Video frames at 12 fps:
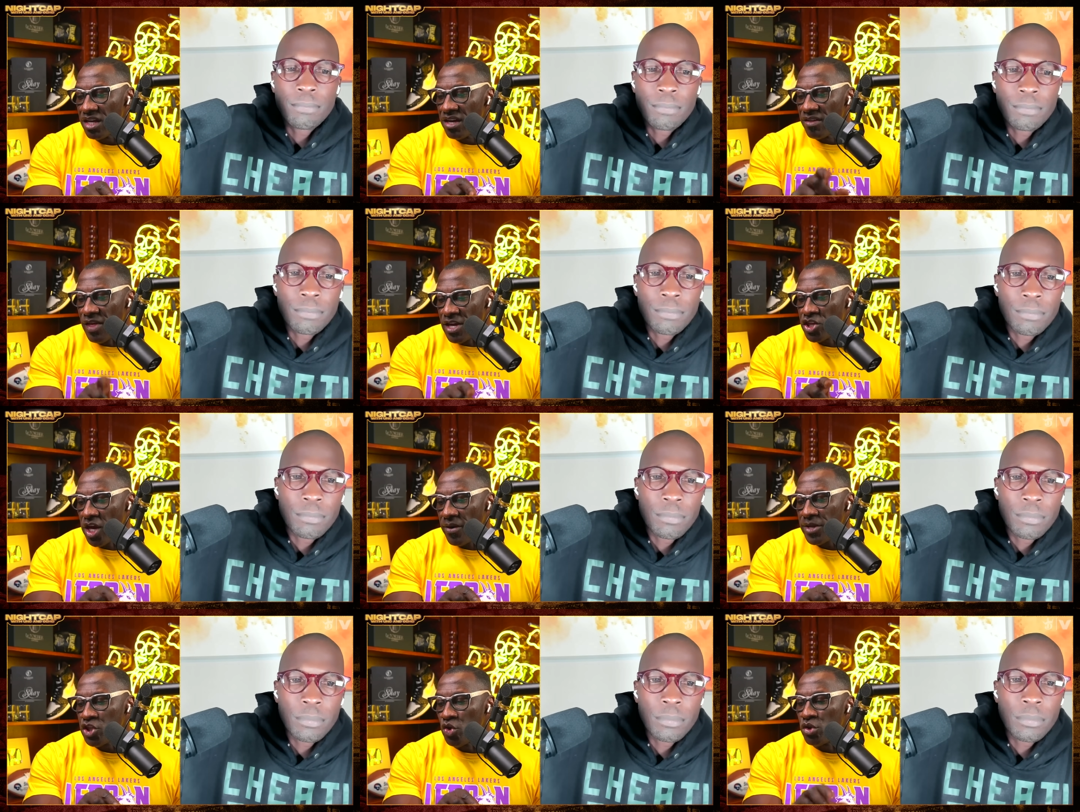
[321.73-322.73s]
Speaker 1: than
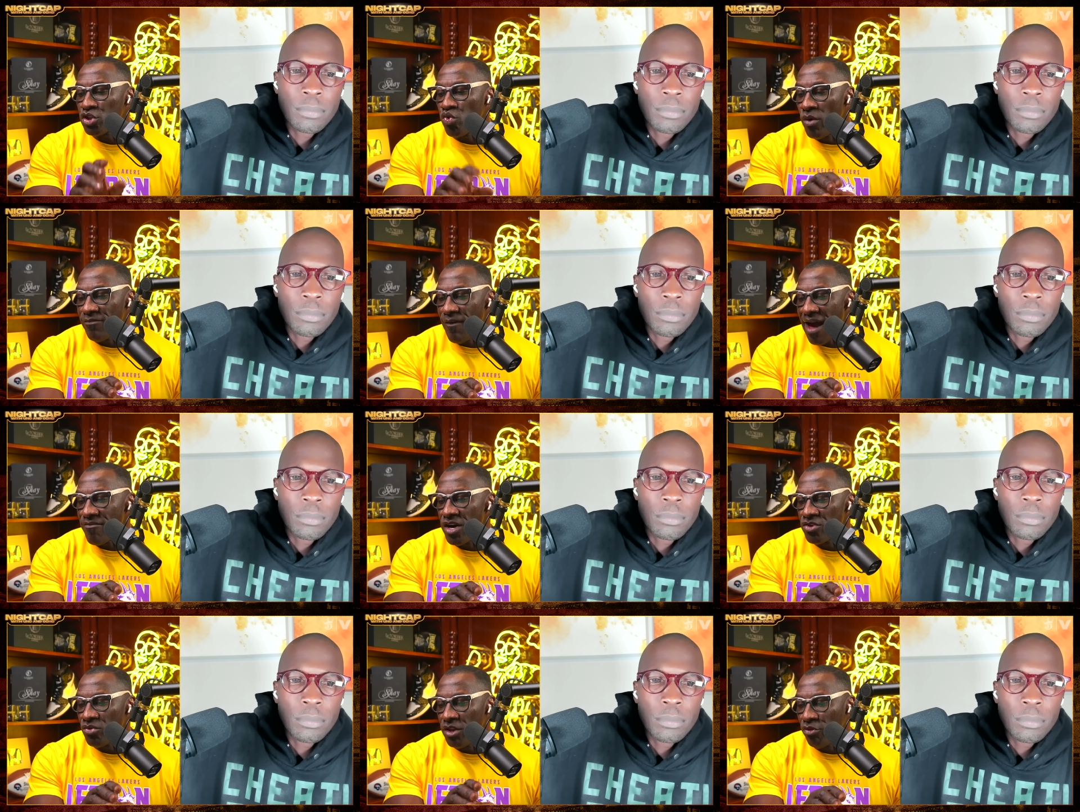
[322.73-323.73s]
Jerry Jeudy's
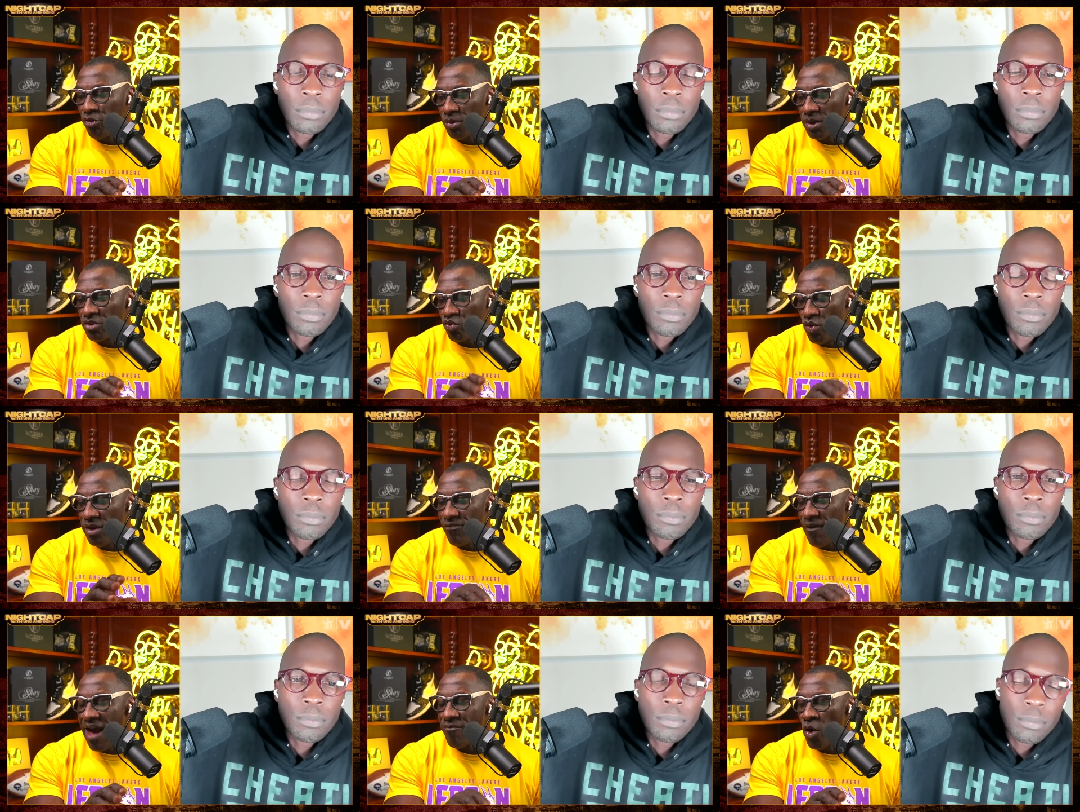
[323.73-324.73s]
2,500 and
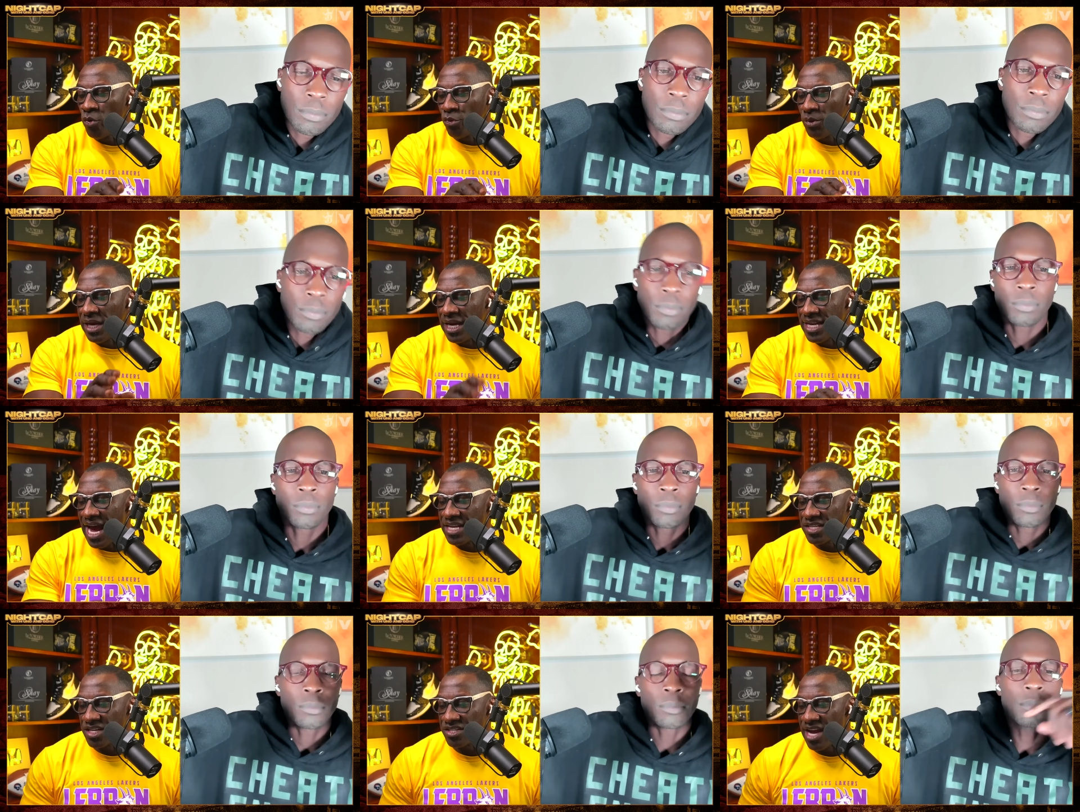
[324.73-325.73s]
2,503 and nine
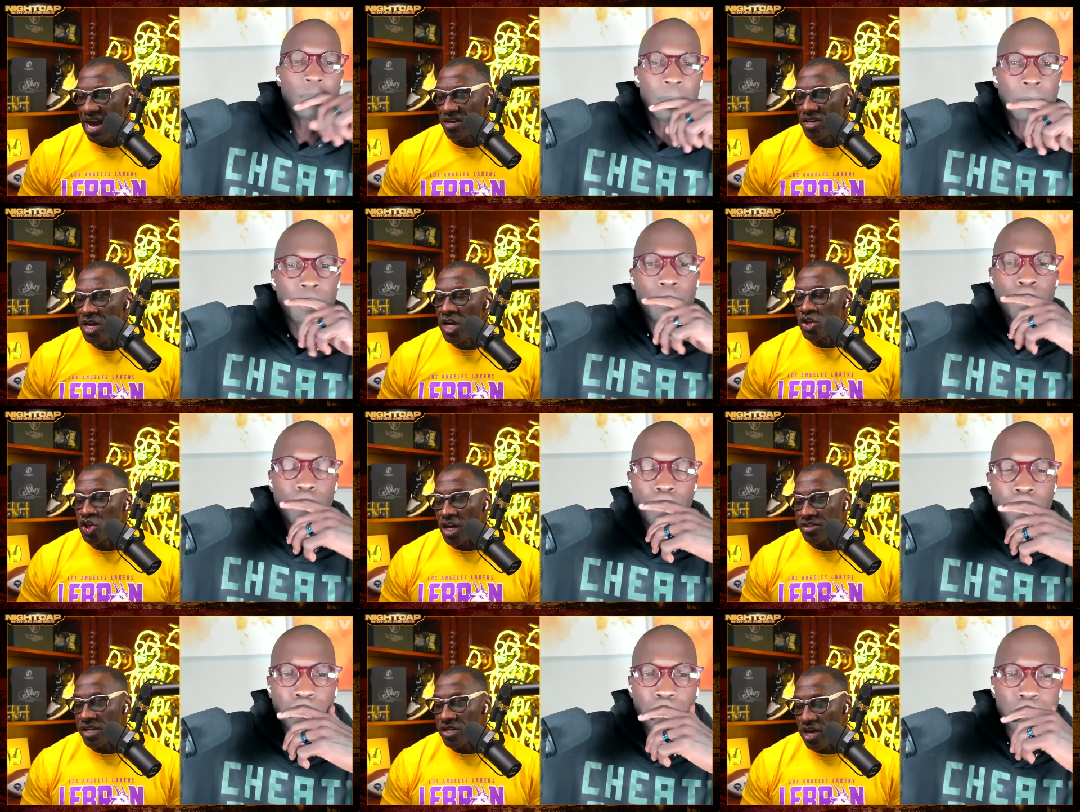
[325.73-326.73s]
touchdowns. Mm-hmm.
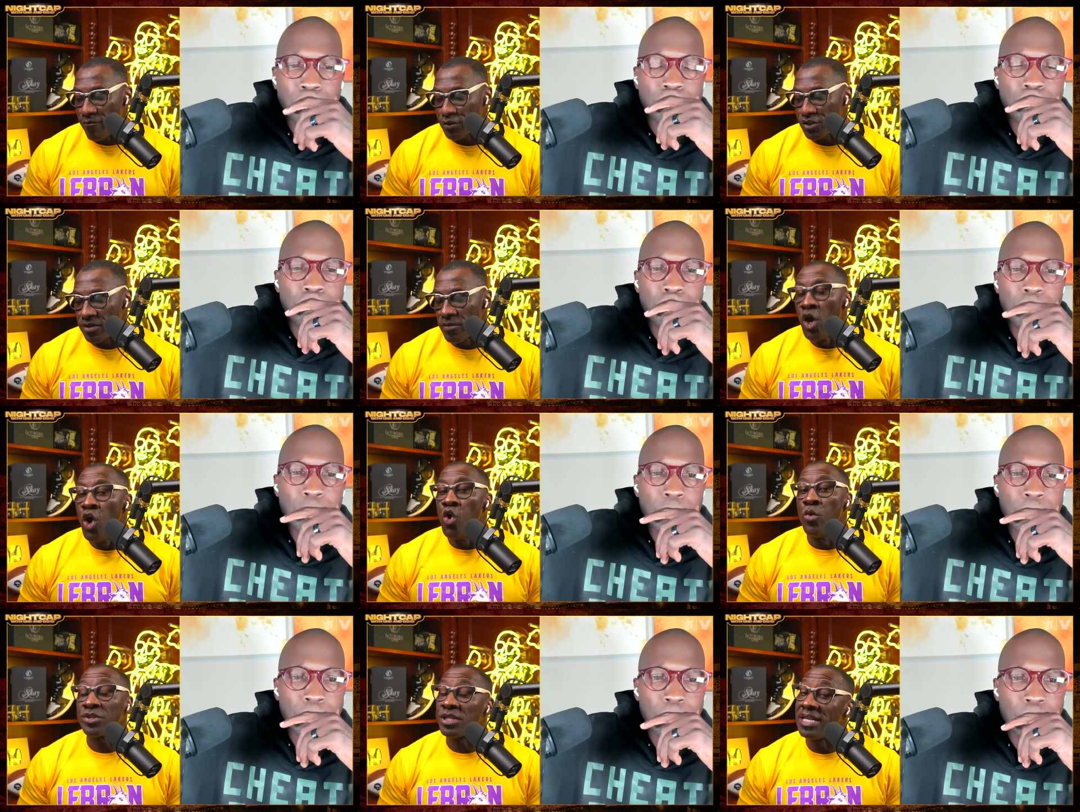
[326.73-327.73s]
Justin Jefferson,
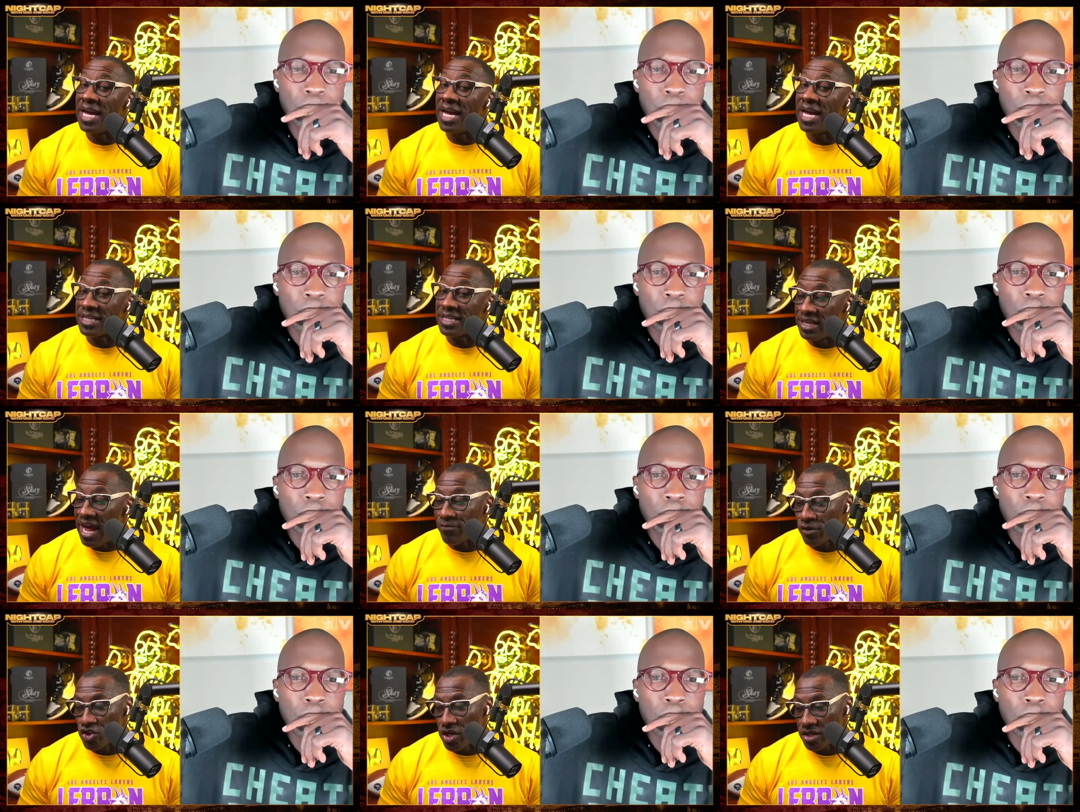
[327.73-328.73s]
who was selected
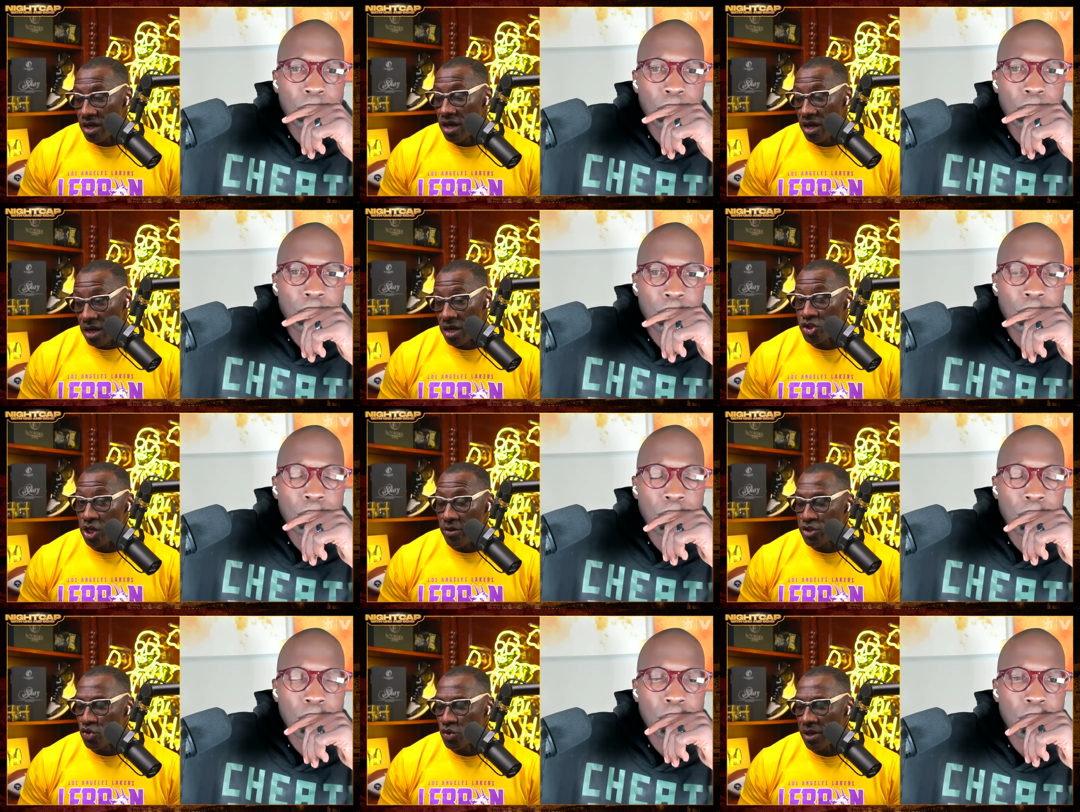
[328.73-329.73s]
after uh, uh, Jerry
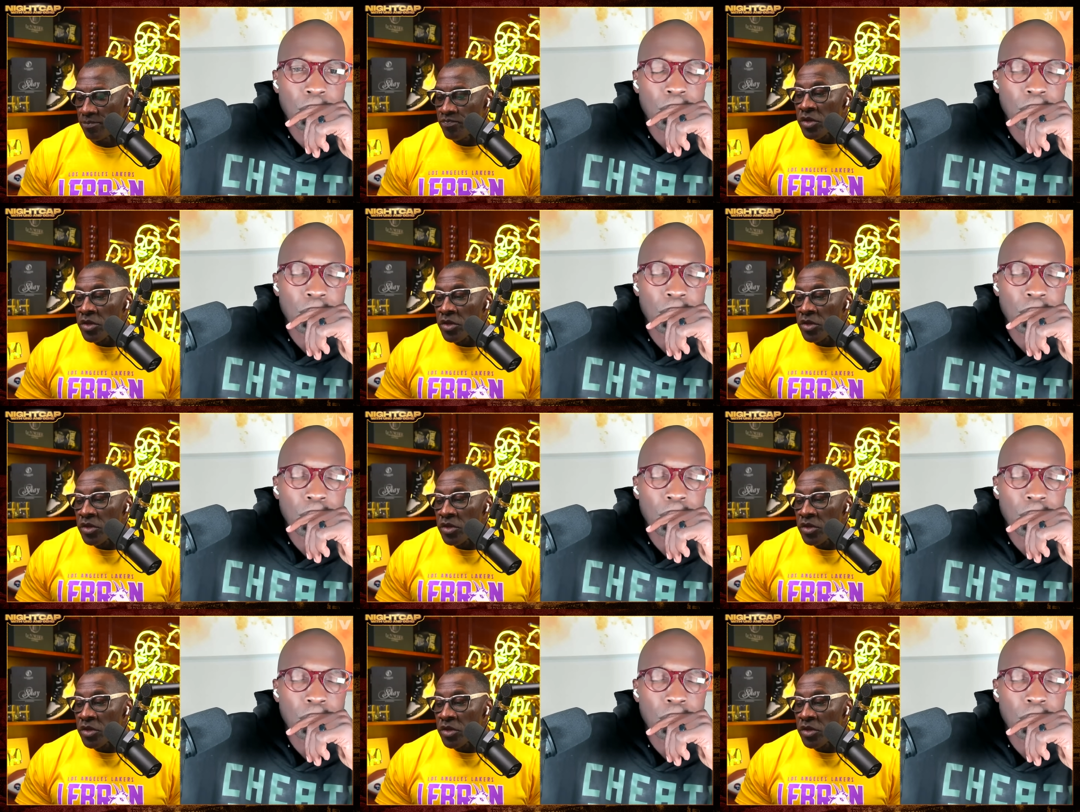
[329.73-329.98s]
Jeudy.